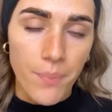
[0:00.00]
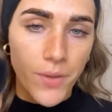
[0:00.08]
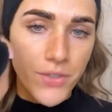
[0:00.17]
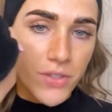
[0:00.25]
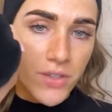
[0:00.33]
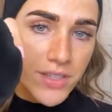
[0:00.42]

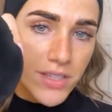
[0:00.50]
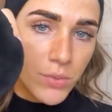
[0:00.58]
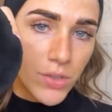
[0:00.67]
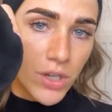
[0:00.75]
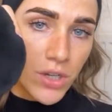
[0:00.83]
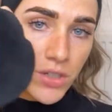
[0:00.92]
So this is
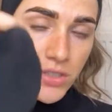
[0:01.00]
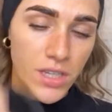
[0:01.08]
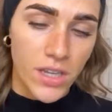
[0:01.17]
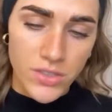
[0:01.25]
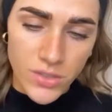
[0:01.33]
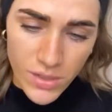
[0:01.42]
what it looks
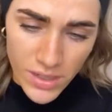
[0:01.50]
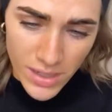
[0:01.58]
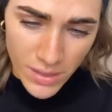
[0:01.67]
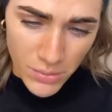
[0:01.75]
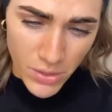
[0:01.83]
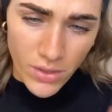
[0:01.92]
like. I do clean
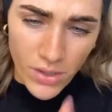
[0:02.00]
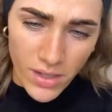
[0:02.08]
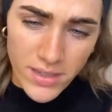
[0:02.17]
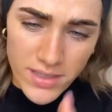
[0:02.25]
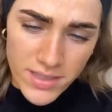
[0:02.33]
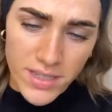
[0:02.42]
it, but you can
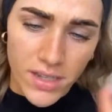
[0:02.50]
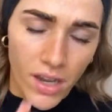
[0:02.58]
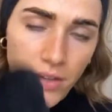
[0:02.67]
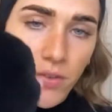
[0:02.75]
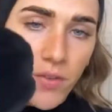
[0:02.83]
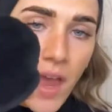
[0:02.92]
kind of see a
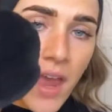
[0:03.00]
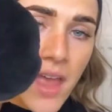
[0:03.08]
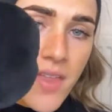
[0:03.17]
line on there.